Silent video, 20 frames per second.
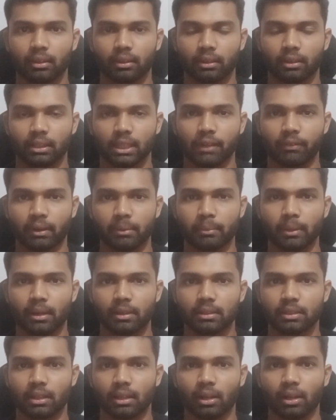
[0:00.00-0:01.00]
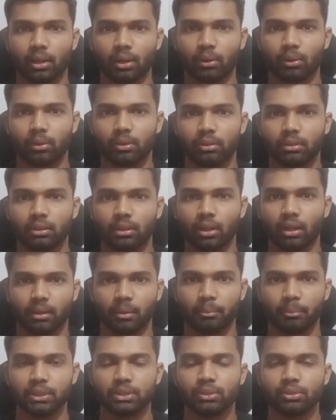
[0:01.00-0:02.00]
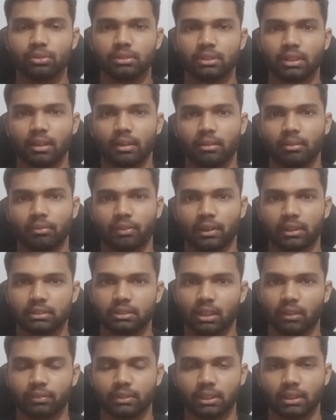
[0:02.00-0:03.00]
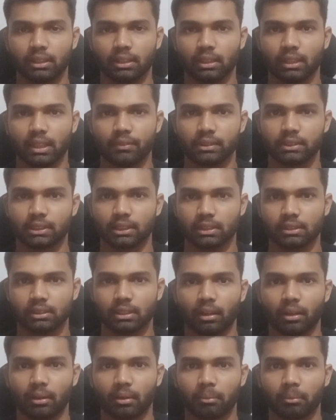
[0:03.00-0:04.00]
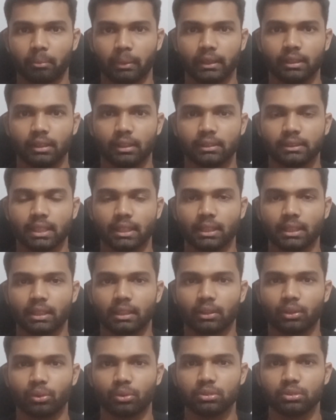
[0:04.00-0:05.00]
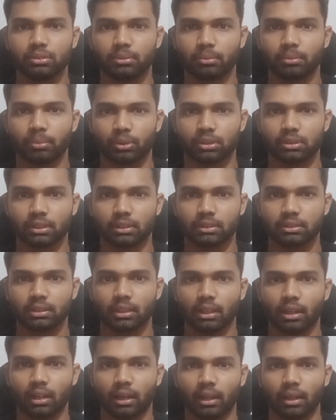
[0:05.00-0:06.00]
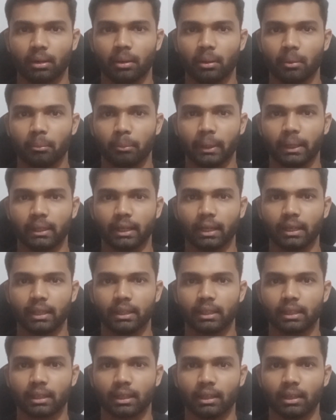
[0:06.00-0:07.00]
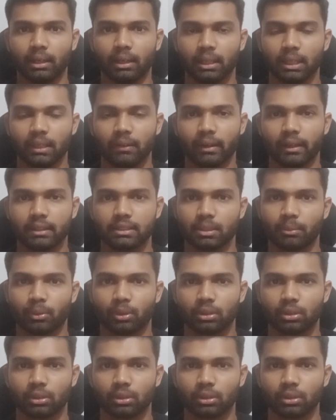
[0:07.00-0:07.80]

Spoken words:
the fund manager could misuse the funds of the investors by taking a huge positions or by trading in a leverage amount,